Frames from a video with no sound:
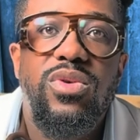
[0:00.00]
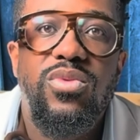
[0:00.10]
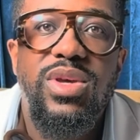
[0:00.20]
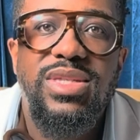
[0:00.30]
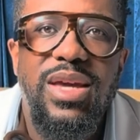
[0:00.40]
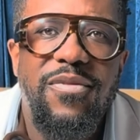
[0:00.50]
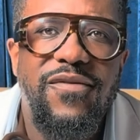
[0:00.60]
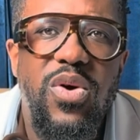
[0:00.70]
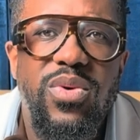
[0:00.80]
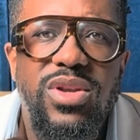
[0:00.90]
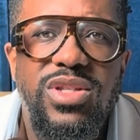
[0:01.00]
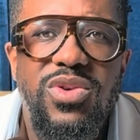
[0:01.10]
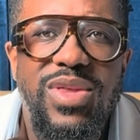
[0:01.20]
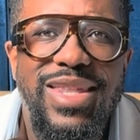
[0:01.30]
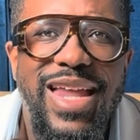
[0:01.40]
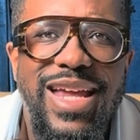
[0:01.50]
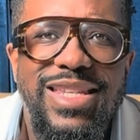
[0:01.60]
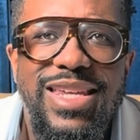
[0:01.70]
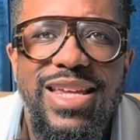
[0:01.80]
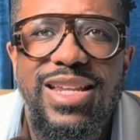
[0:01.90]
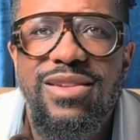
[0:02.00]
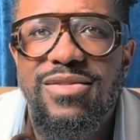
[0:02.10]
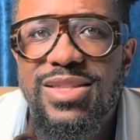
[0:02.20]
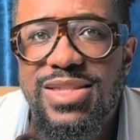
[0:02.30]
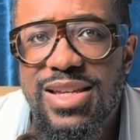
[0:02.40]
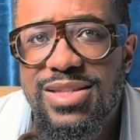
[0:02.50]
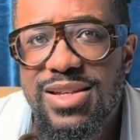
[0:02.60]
we skip forward to the 1960s.